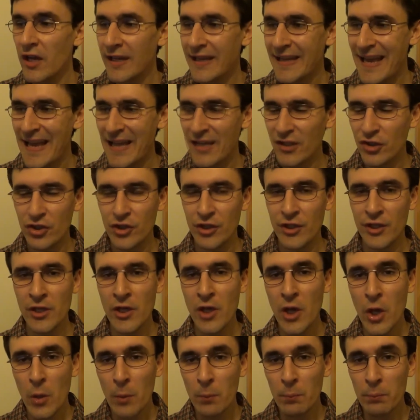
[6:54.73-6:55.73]
catchy,
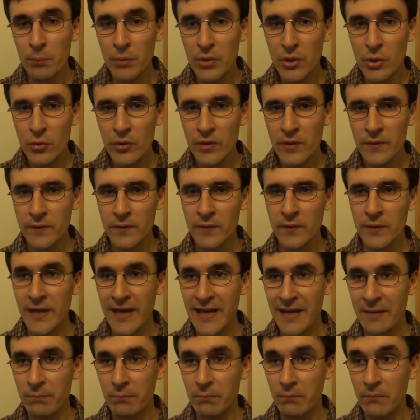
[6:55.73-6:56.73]
beautiful
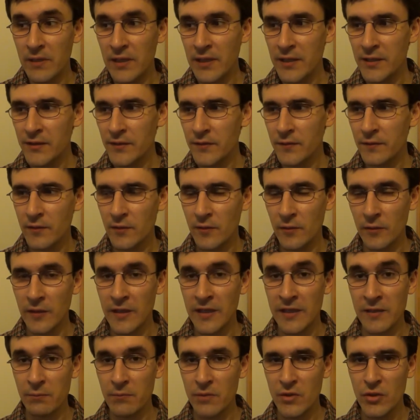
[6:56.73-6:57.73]
and blissful
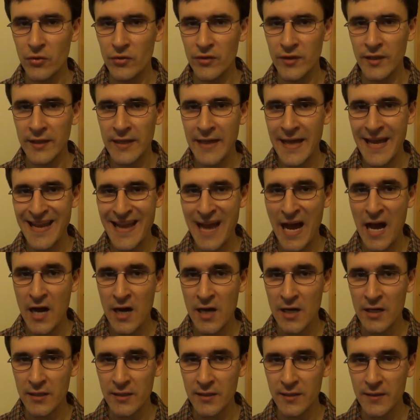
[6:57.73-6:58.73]
in music and
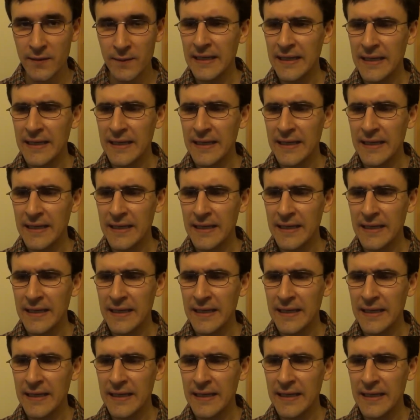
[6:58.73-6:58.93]
art.